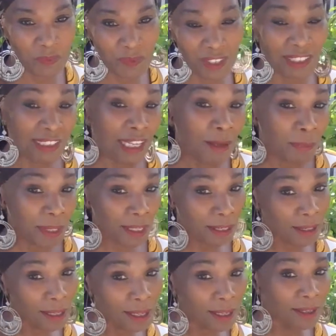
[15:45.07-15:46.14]
Let's keep it
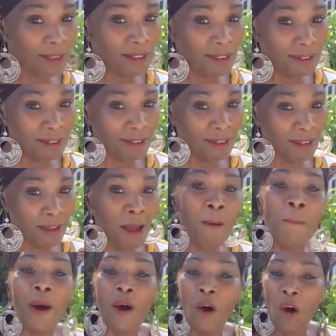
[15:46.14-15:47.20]
clean.
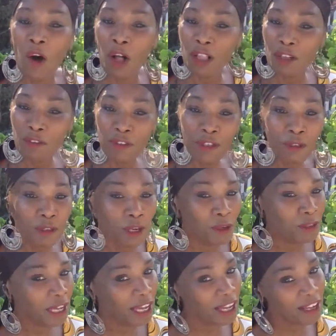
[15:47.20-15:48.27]
But all of you
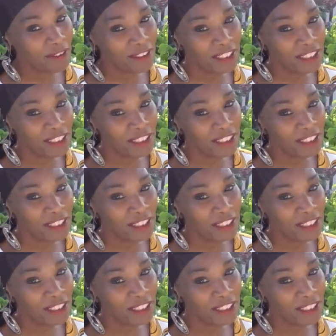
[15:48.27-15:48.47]
don't have